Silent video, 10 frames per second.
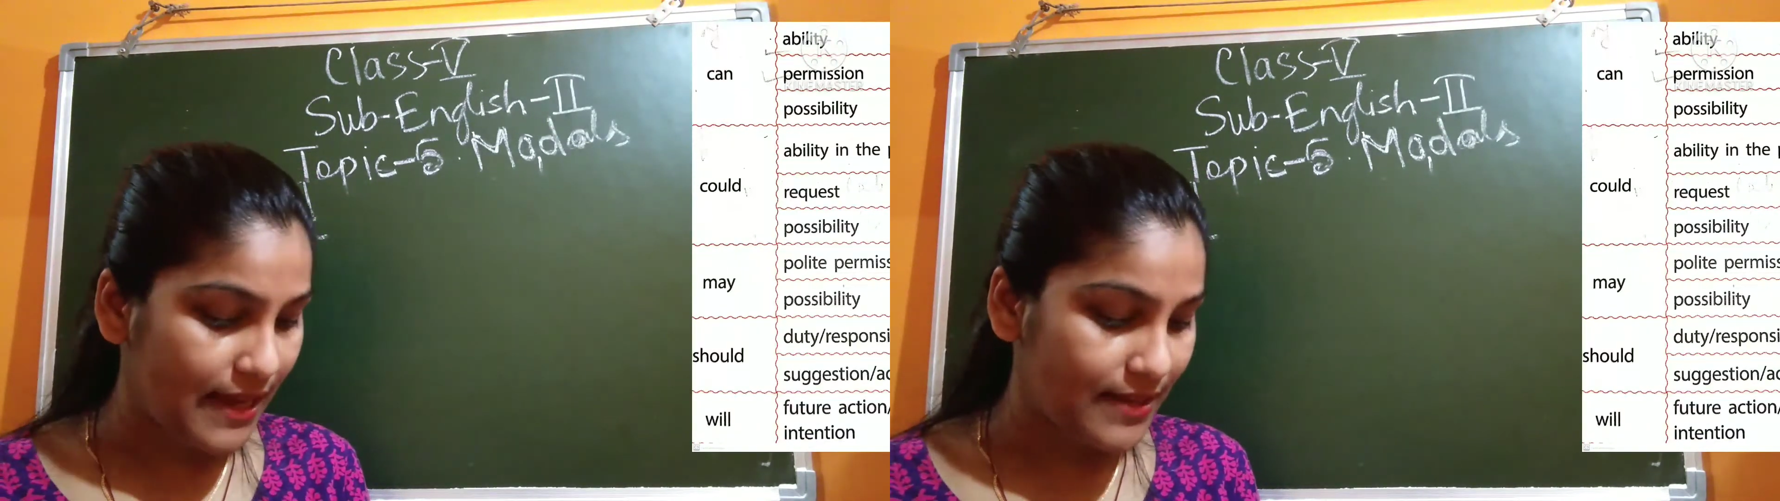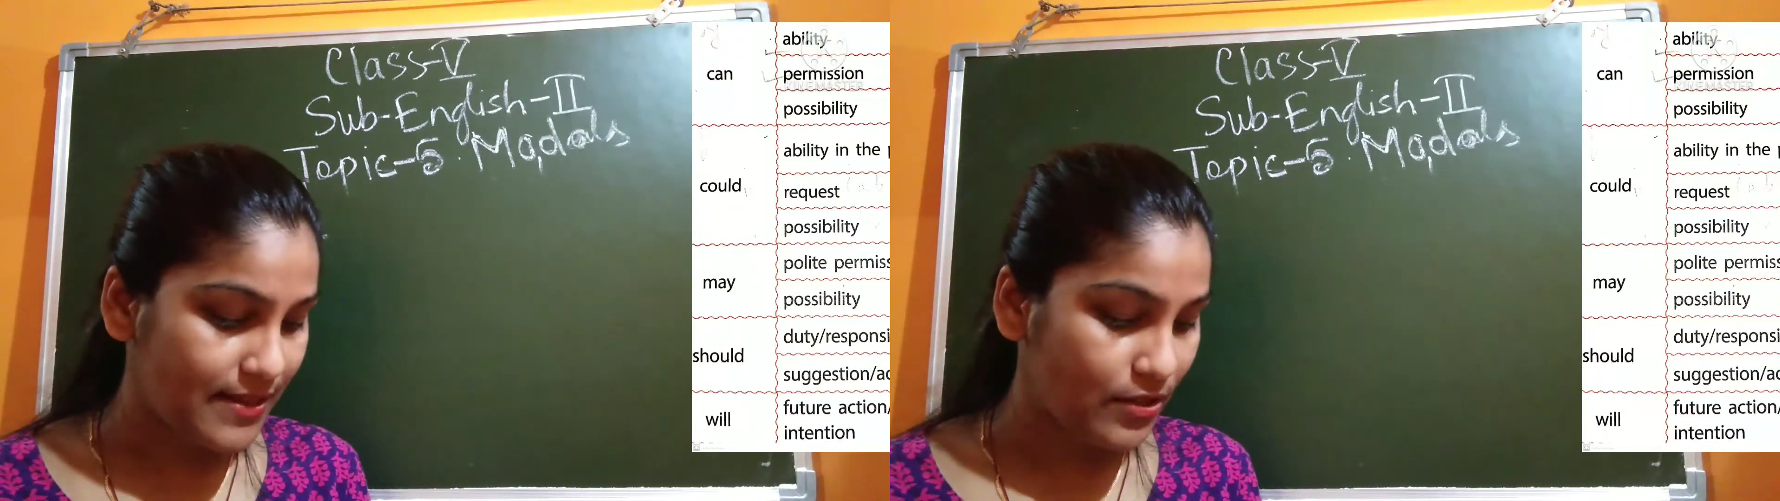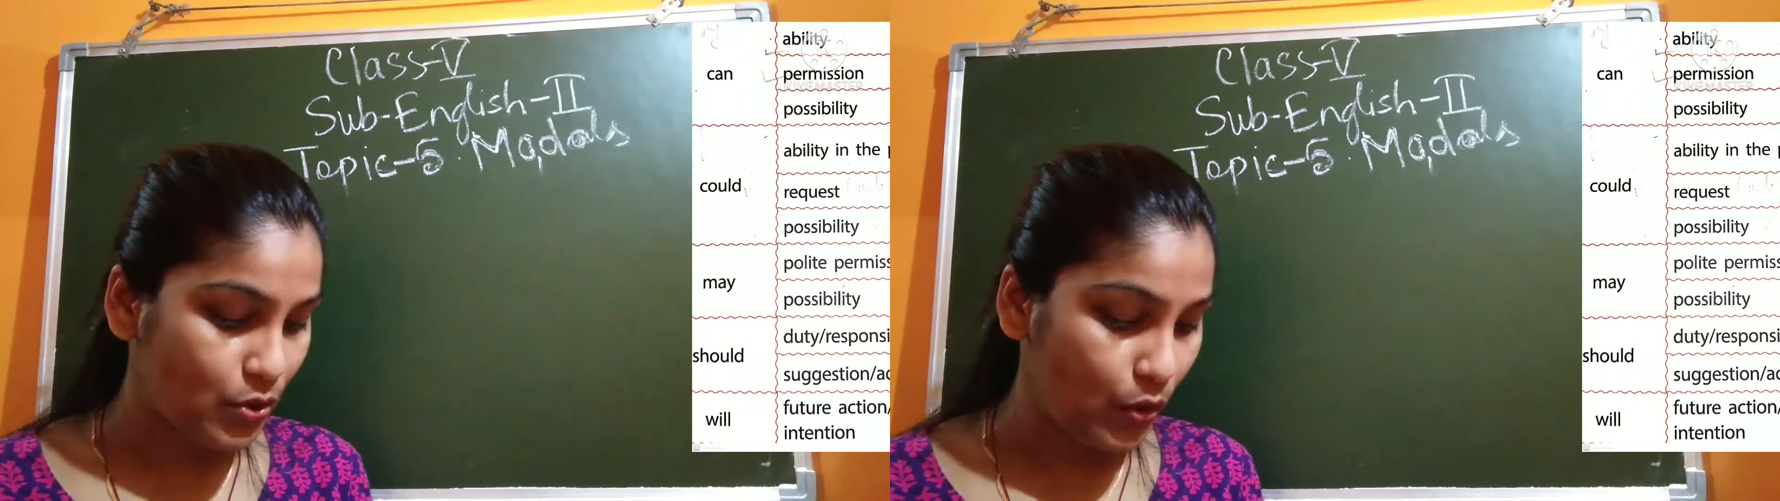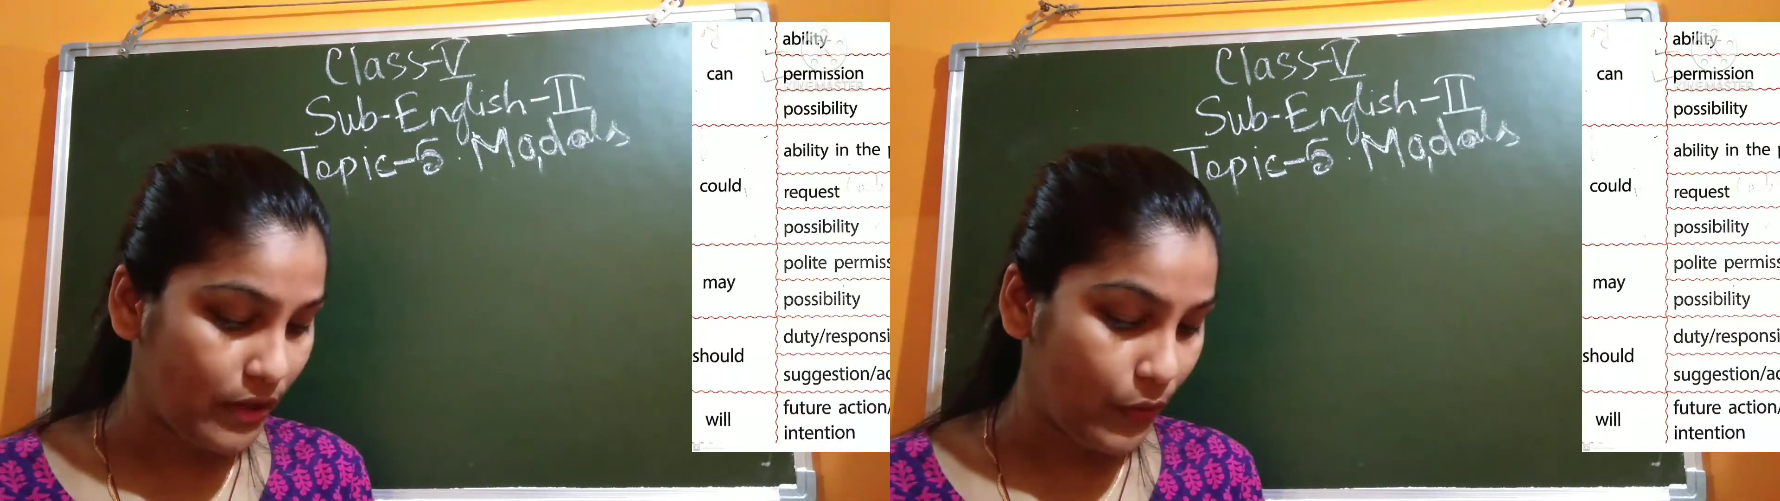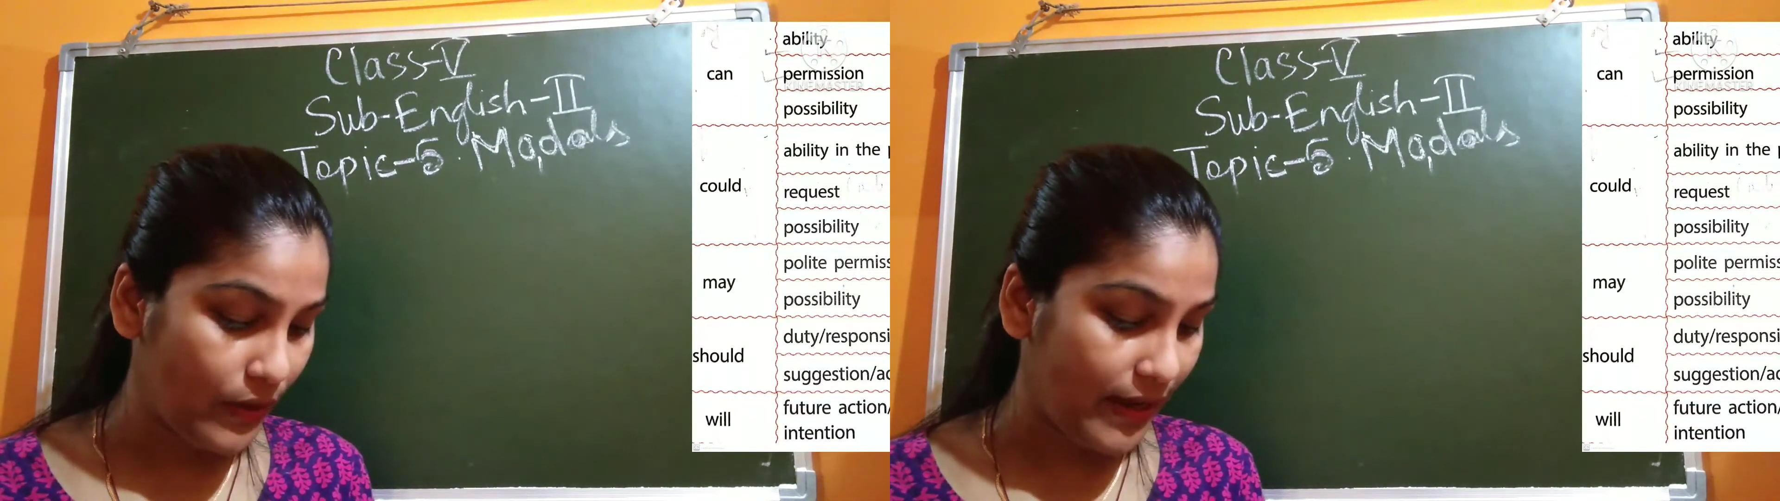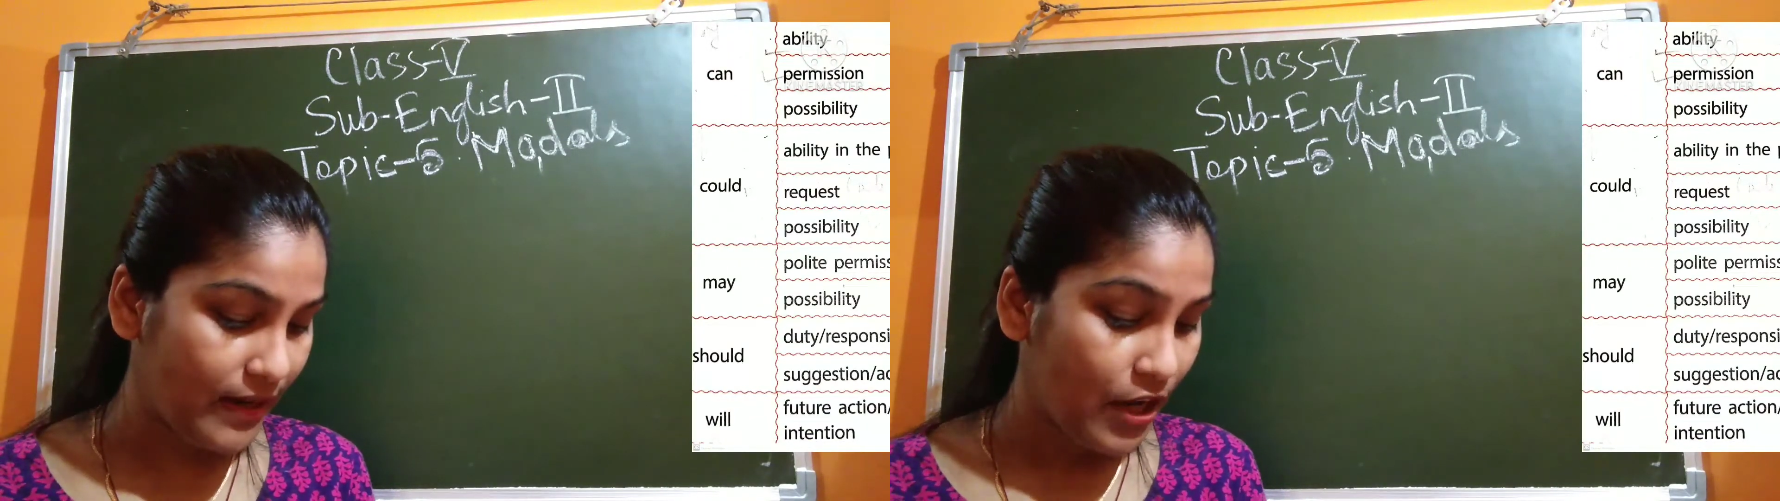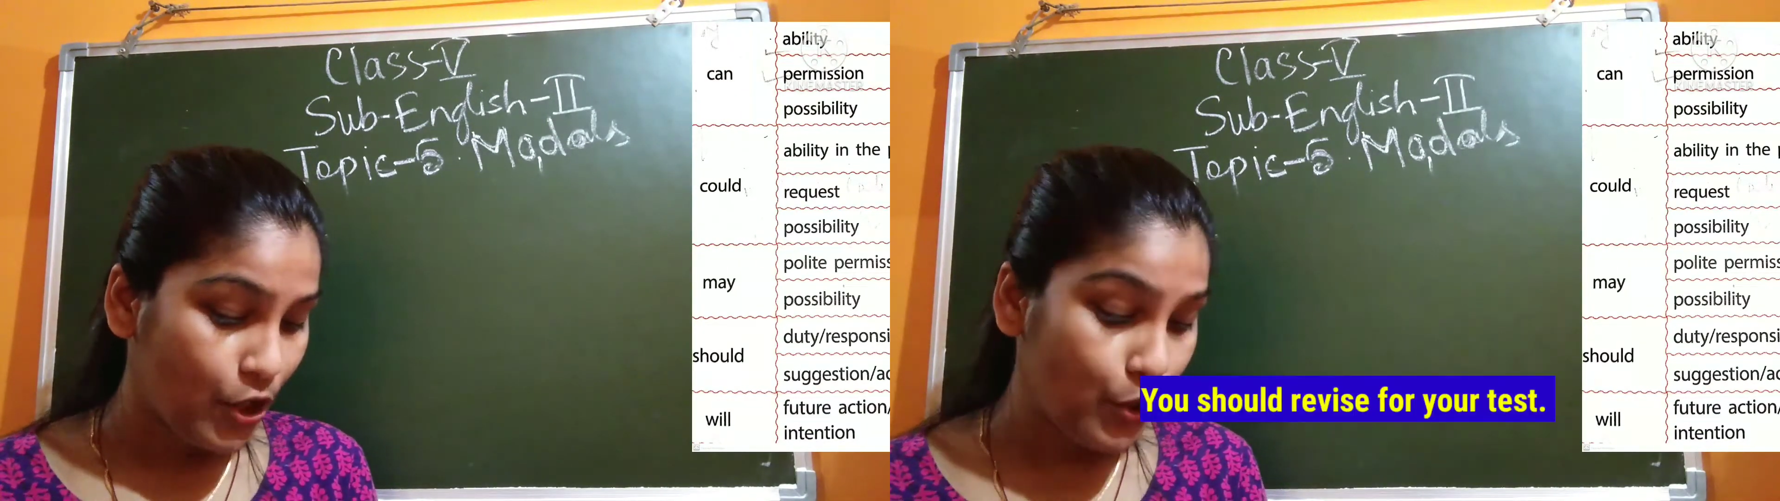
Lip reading: As I told you that